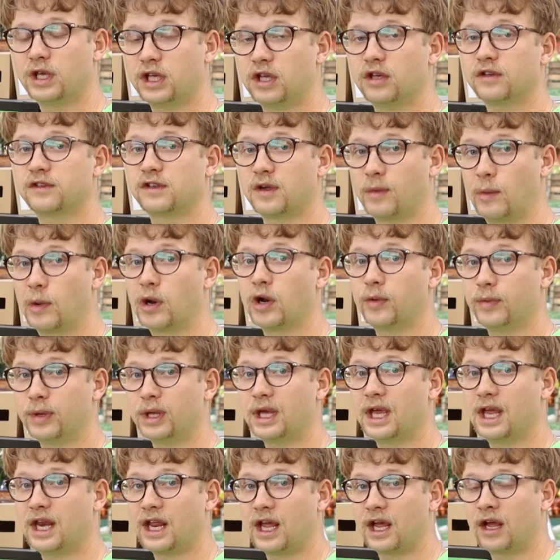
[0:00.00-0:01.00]
week someone will be
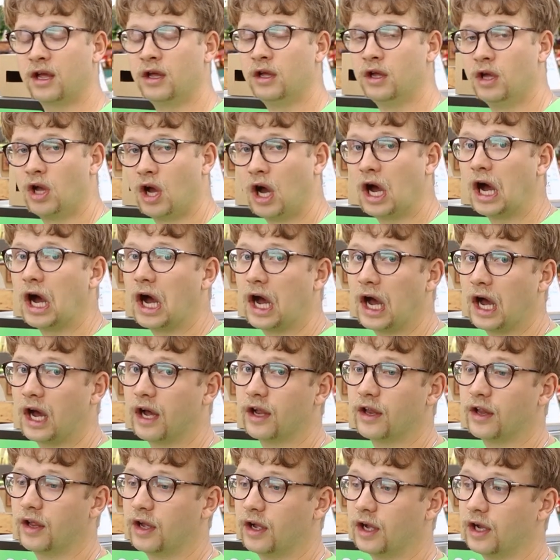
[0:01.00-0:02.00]
getting
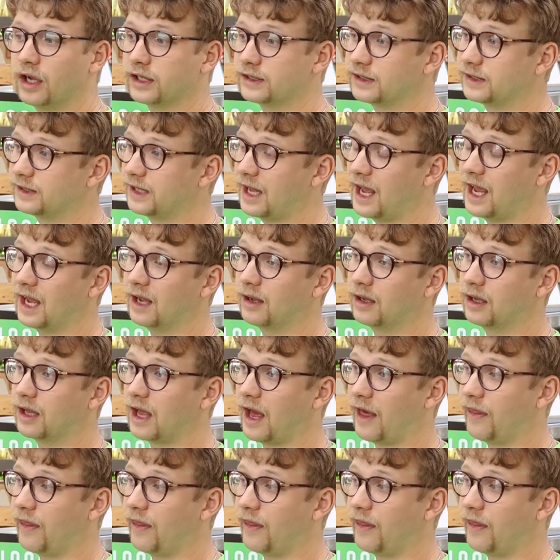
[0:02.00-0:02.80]
a snake.